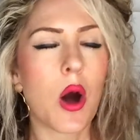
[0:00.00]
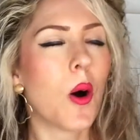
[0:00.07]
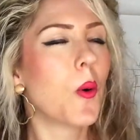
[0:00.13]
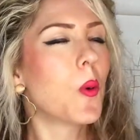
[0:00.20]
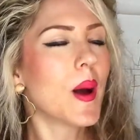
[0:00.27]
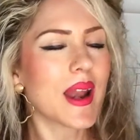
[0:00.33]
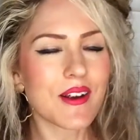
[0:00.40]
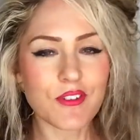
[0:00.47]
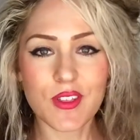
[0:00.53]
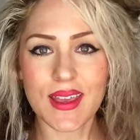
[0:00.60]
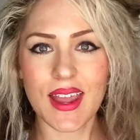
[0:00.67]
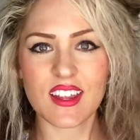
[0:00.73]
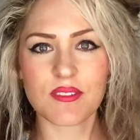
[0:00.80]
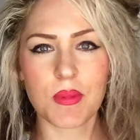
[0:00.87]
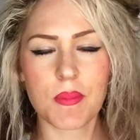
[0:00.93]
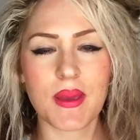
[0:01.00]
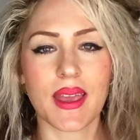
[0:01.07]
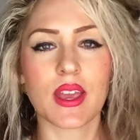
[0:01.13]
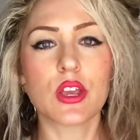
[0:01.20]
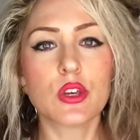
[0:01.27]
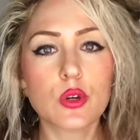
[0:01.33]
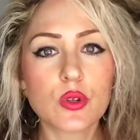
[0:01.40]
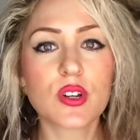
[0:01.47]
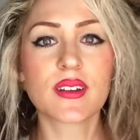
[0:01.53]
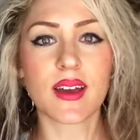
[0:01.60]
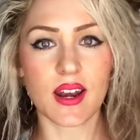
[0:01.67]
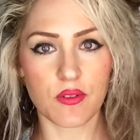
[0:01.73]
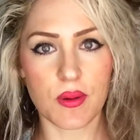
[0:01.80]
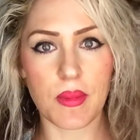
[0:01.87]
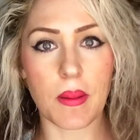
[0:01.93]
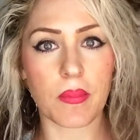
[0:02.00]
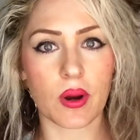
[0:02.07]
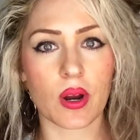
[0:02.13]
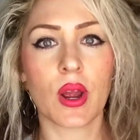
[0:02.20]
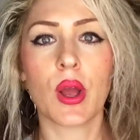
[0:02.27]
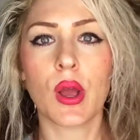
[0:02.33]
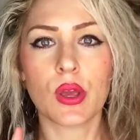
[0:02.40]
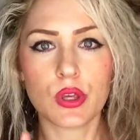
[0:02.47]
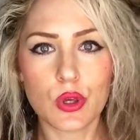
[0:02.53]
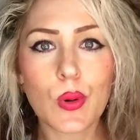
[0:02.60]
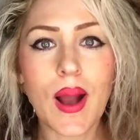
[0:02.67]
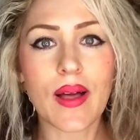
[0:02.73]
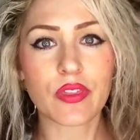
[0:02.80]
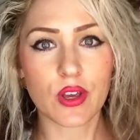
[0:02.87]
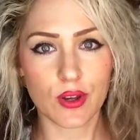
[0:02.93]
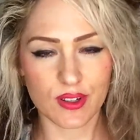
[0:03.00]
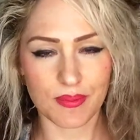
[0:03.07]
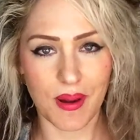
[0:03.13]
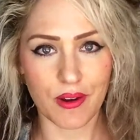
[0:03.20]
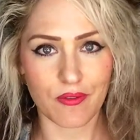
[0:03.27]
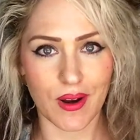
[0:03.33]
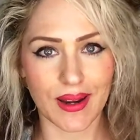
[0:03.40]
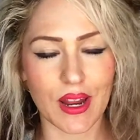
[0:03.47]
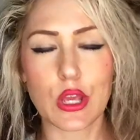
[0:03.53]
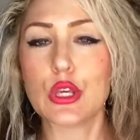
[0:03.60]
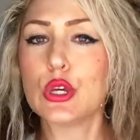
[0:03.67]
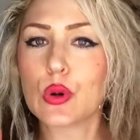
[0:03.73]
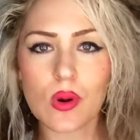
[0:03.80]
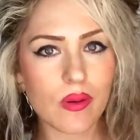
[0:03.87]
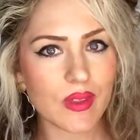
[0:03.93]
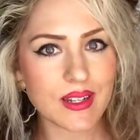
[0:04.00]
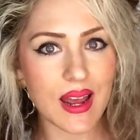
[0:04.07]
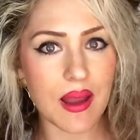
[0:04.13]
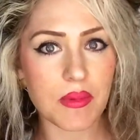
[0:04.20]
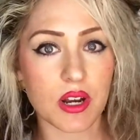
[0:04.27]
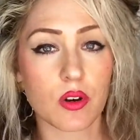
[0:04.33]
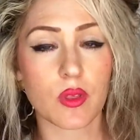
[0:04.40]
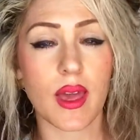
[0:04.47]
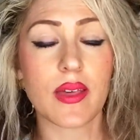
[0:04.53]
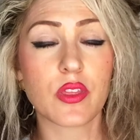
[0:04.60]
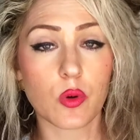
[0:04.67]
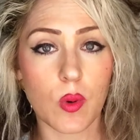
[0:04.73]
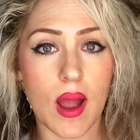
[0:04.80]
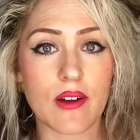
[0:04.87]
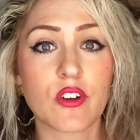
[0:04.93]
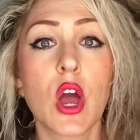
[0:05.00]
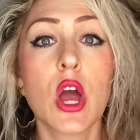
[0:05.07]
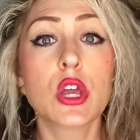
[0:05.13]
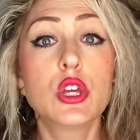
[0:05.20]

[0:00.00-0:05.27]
Whatever the case may be, you just gotta remember, you got the goods, my friend. You are the diamond in the rough.